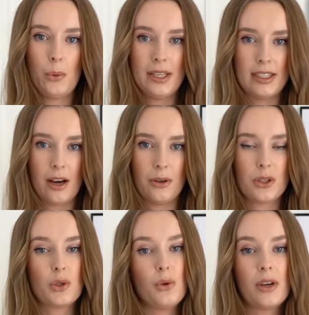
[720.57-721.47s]
way down,
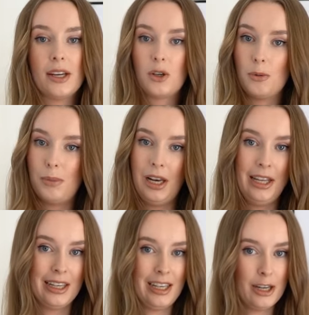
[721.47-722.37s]
so you can
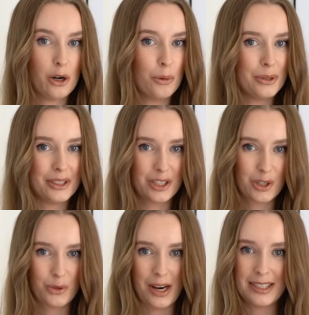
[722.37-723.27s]
completely open this
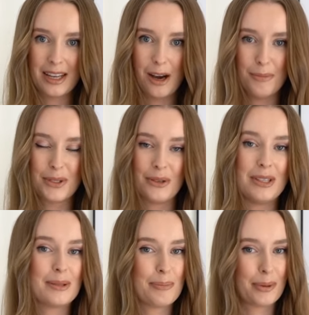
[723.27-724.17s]
dress up. So
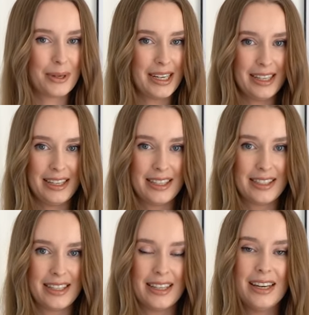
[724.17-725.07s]
it's pretty
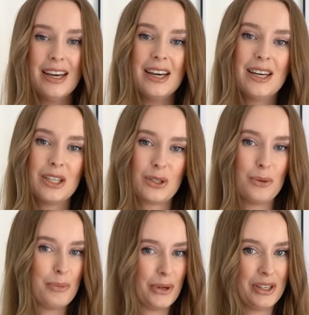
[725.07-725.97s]
easy to
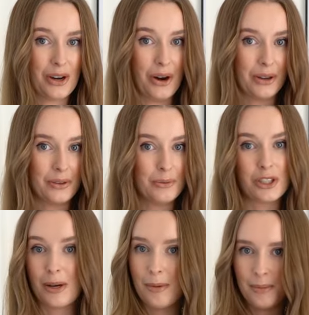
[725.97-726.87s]
put it on, which
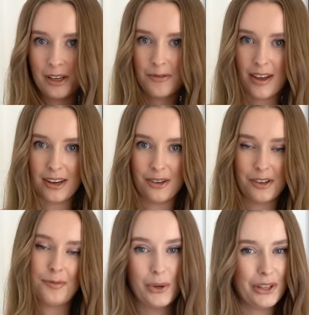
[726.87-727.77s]
I'm a big fan
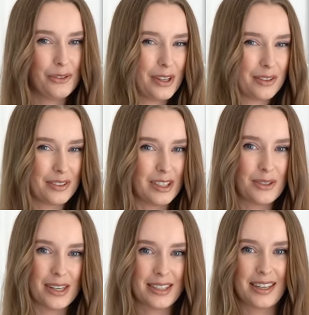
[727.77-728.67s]
of. What do you think of this
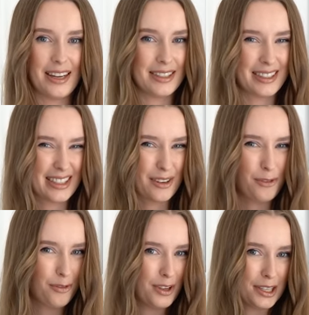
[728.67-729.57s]
dress, guys? Does it
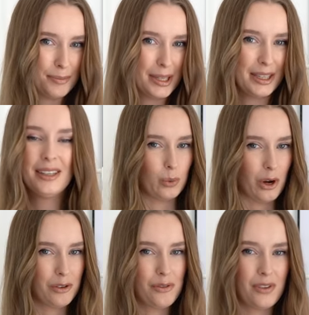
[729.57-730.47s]
fit me?
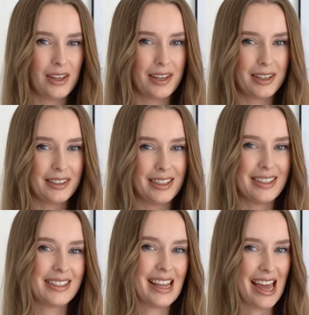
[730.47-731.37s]
One thing that
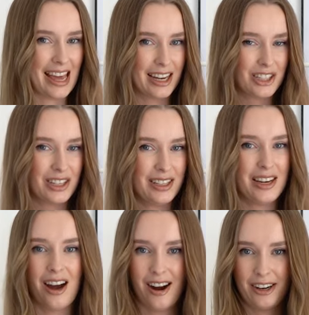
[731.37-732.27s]
is actually a
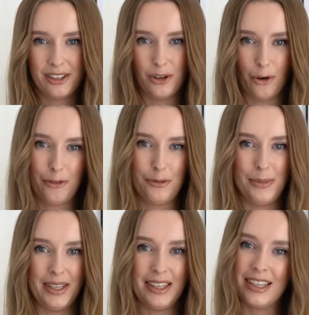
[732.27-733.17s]
hard no for
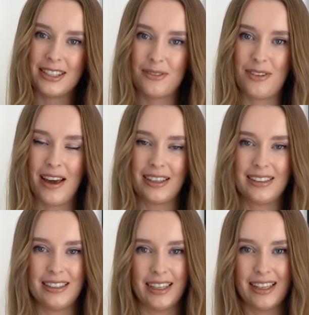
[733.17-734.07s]
me is the
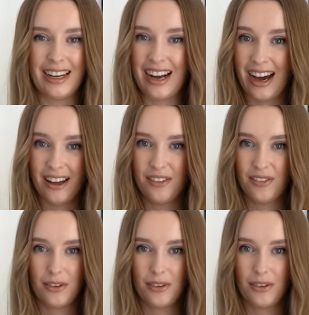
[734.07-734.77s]
fact that I can't